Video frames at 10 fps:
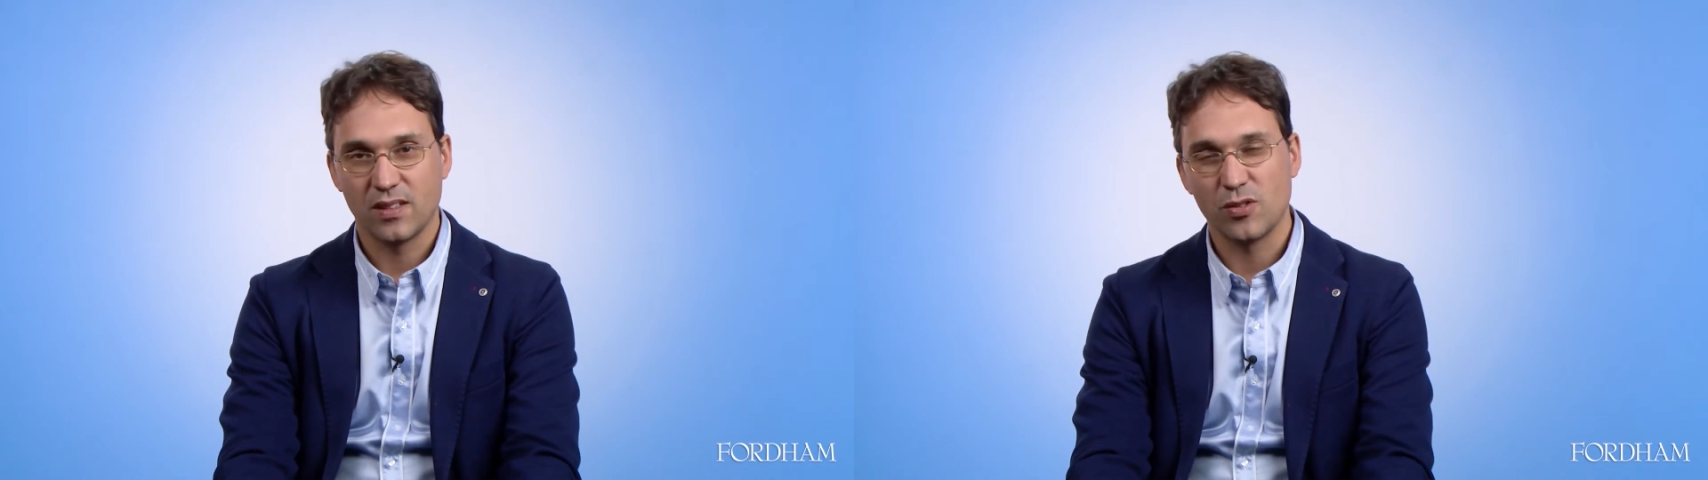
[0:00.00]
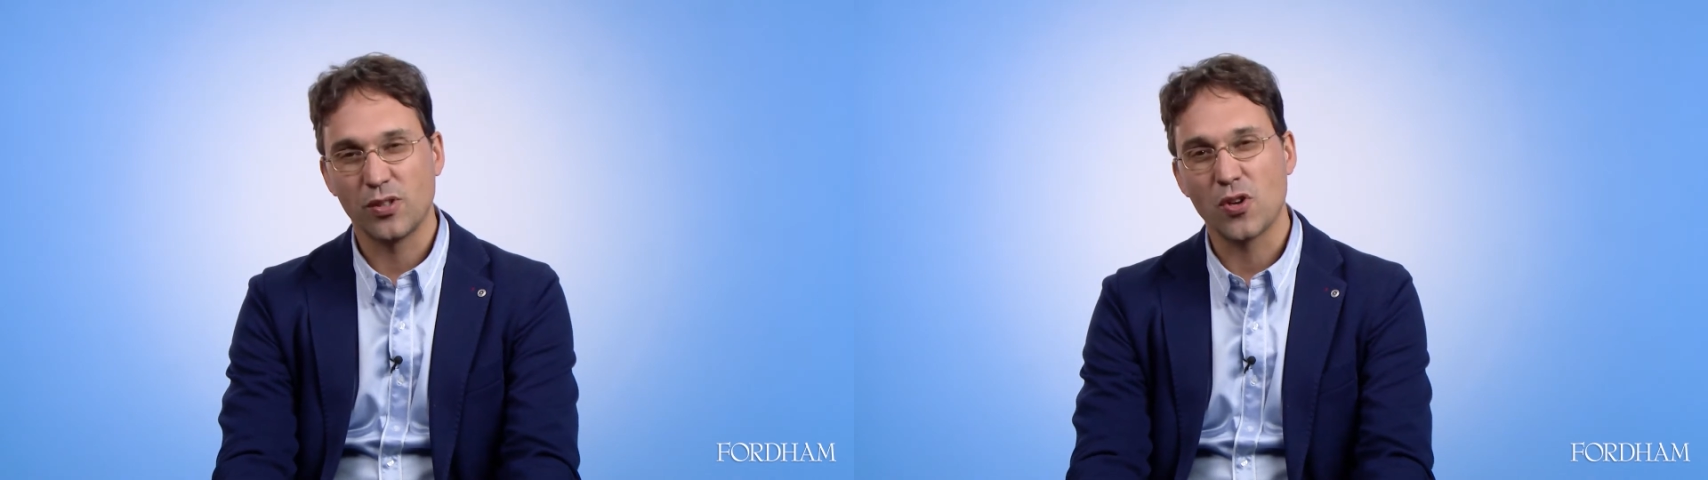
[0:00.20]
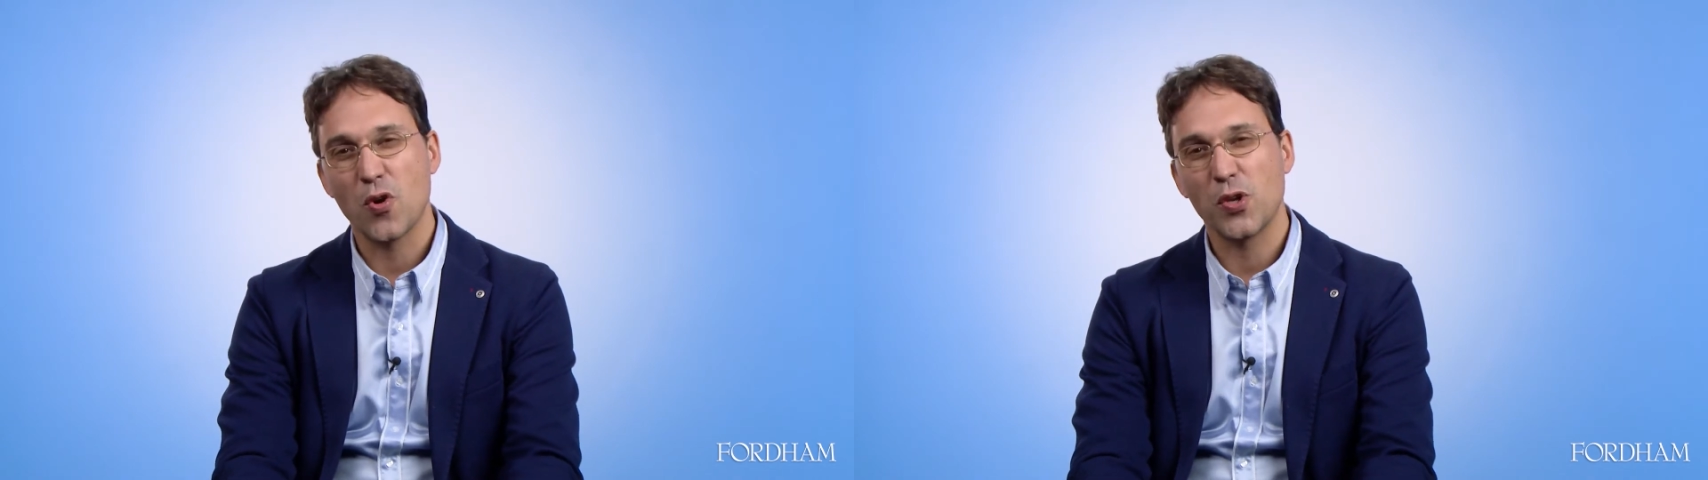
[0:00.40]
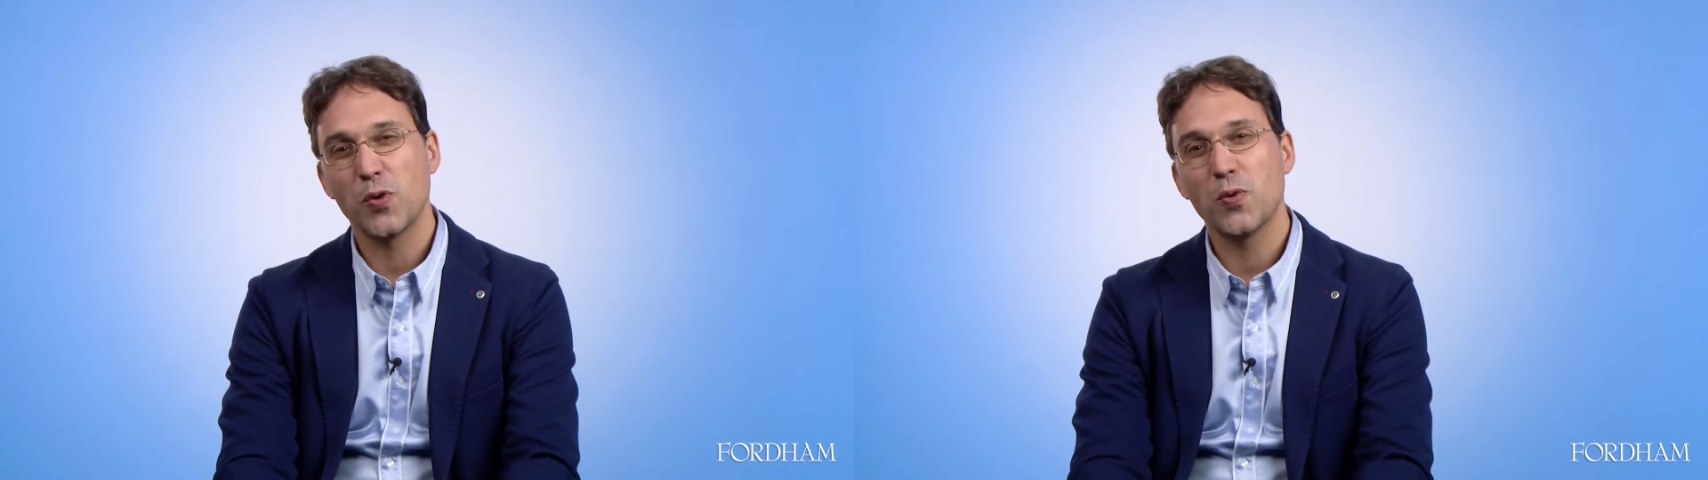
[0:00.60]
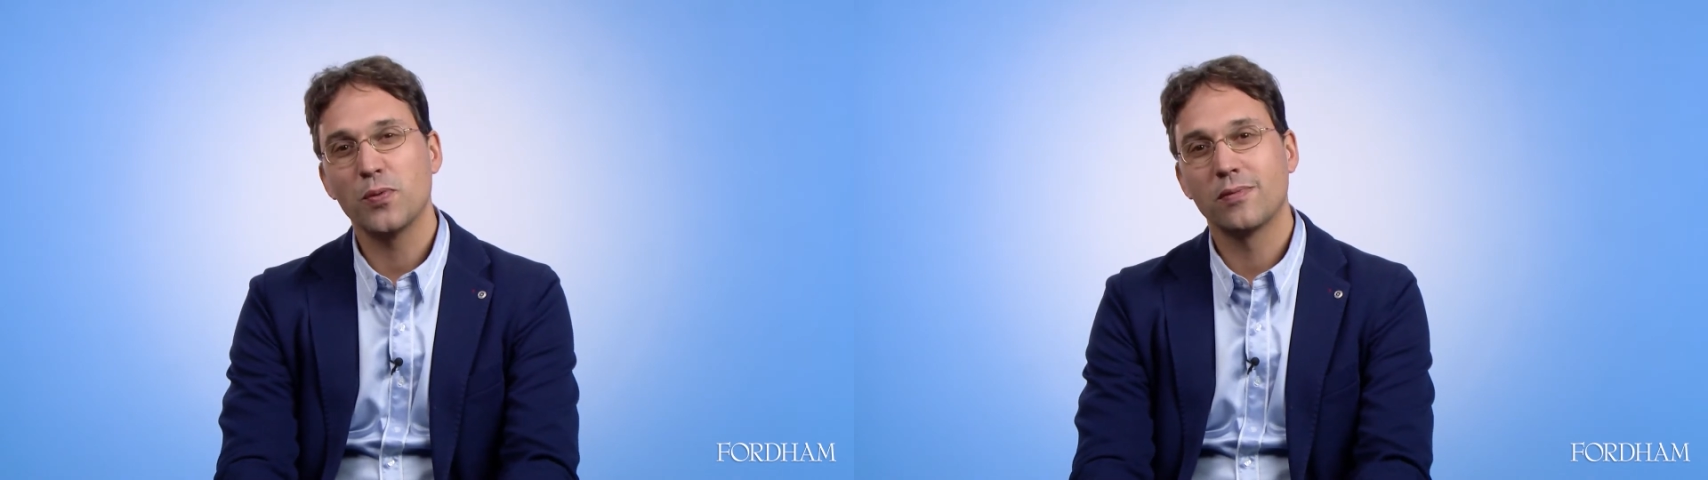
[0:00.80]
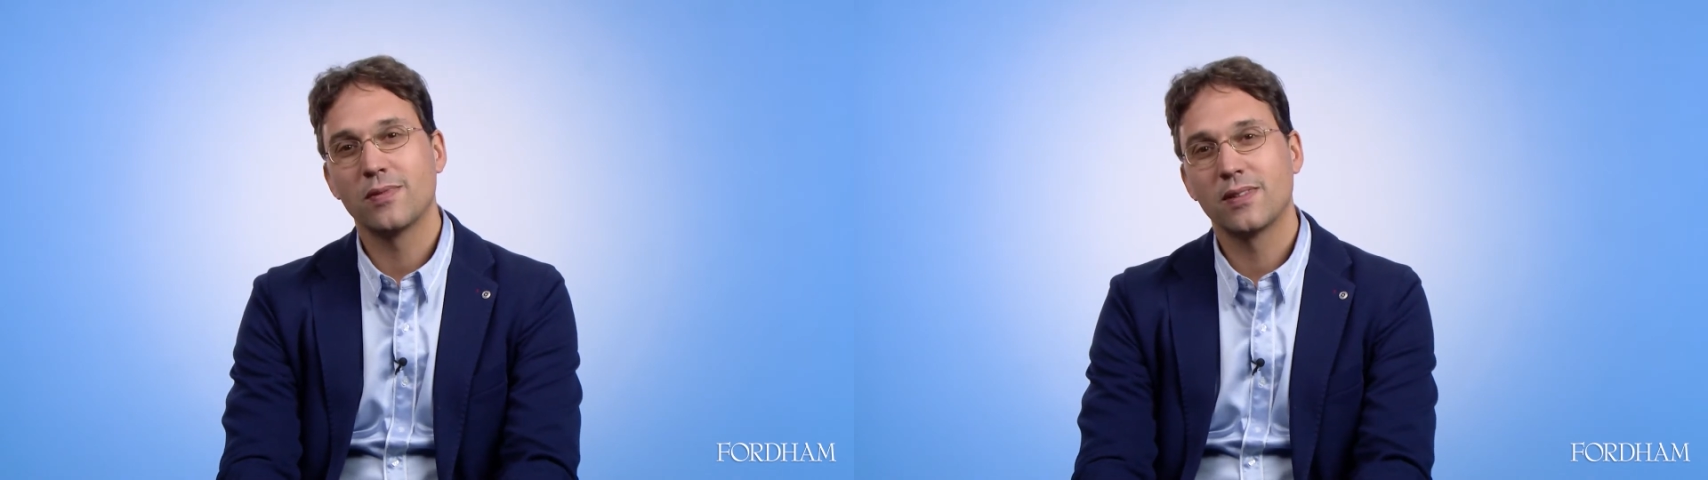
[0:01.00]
To annoy you?